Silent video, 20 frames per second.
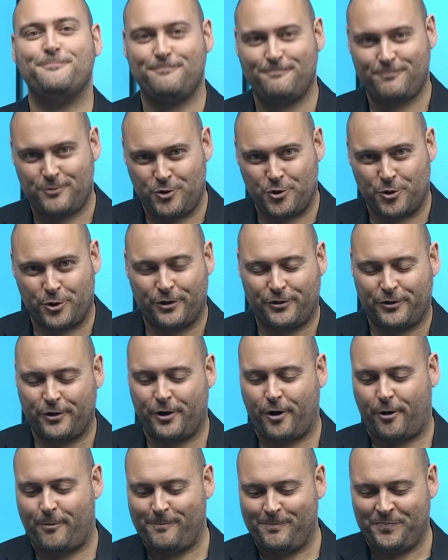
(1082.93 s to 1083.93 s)
you're good to
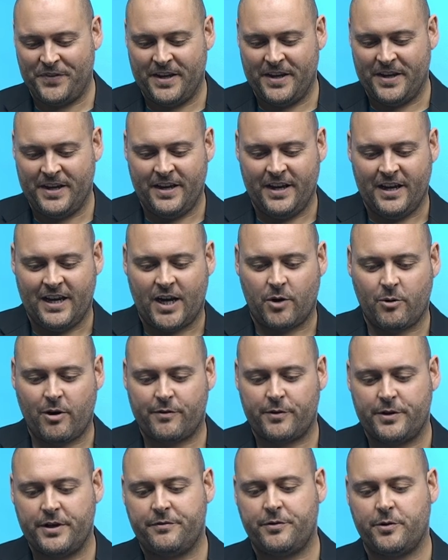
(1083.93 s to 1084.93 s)
go.
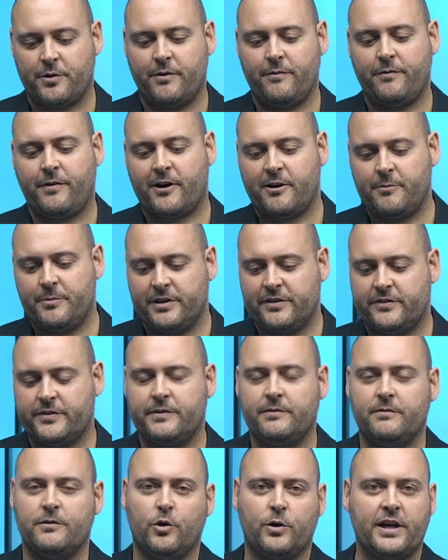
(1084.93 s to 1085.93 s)
However, if your environment
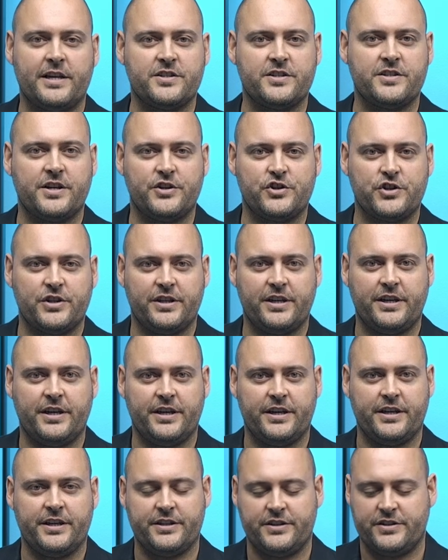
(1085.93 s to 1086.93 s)
localization
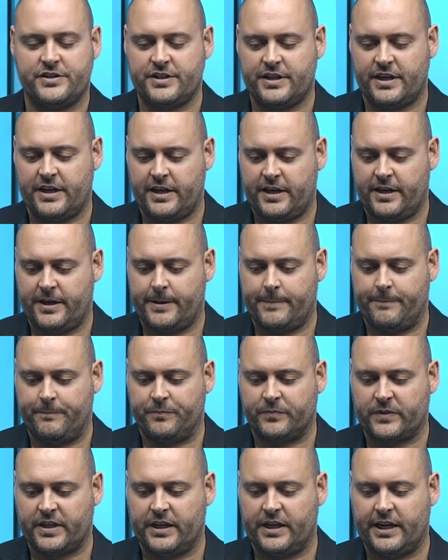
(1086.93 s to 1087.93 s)
is
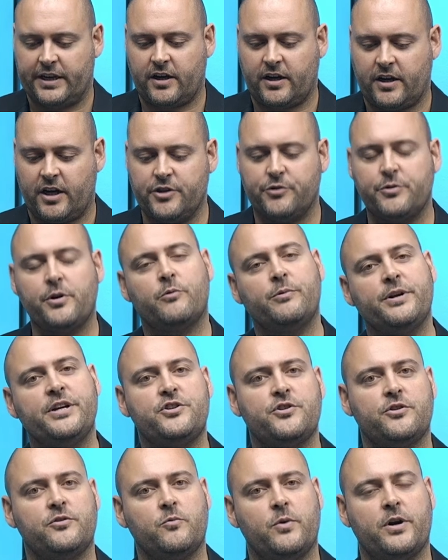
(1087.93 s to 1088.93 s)
in a country or
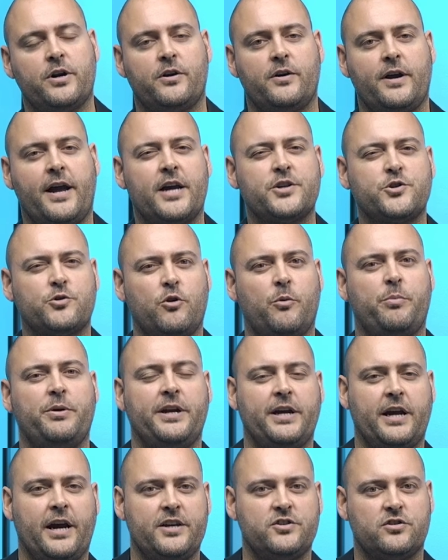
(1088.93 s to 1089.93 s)
region where Azure
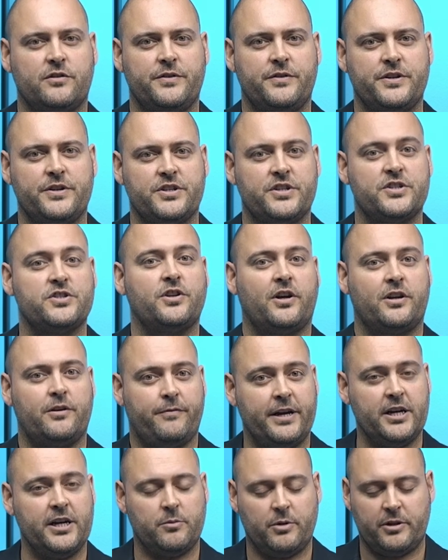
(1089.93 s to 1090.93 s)
OpenAI Service is not
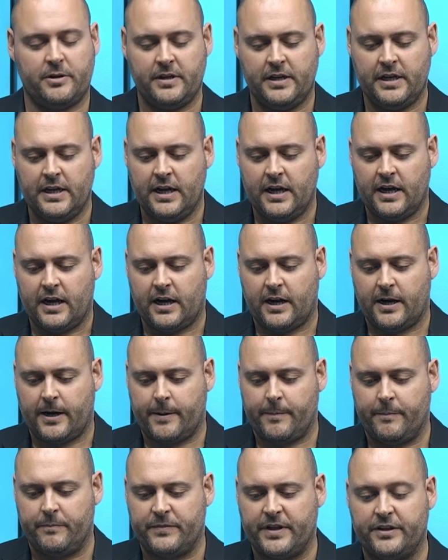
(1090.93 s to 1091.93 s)
available,
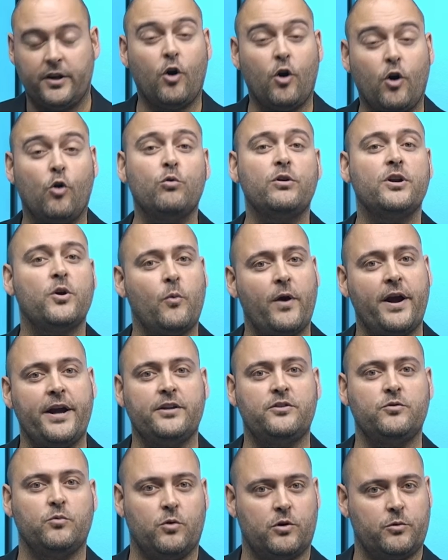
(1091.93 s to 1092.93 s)
then the only way
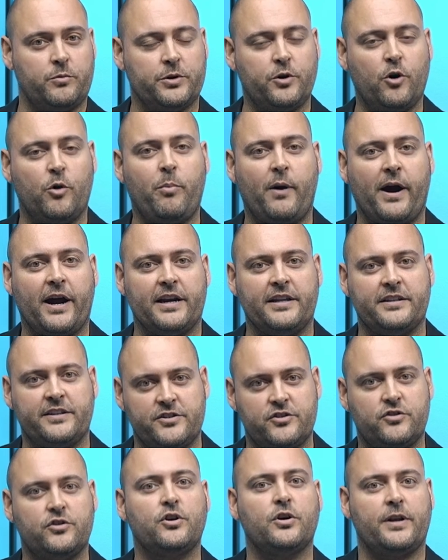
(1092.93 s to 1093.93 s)
to work with Copilot
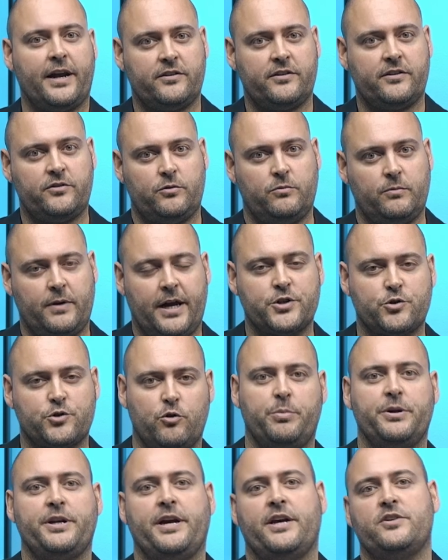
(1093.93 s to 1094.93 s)
is to connect to Azure
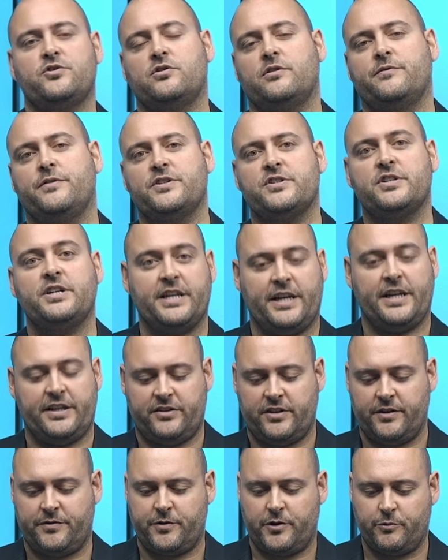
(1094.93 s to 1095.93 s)
OpenAI Service in a
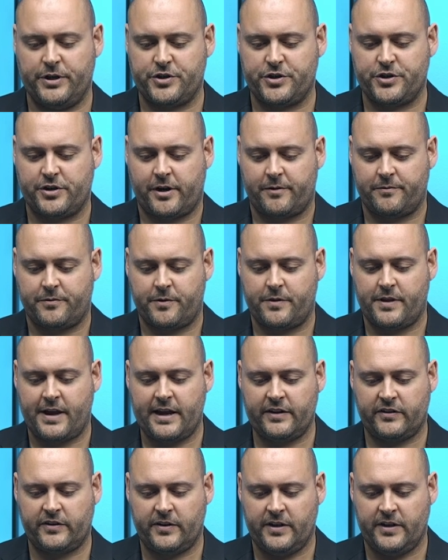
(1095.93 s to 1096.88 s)
different region. And for that,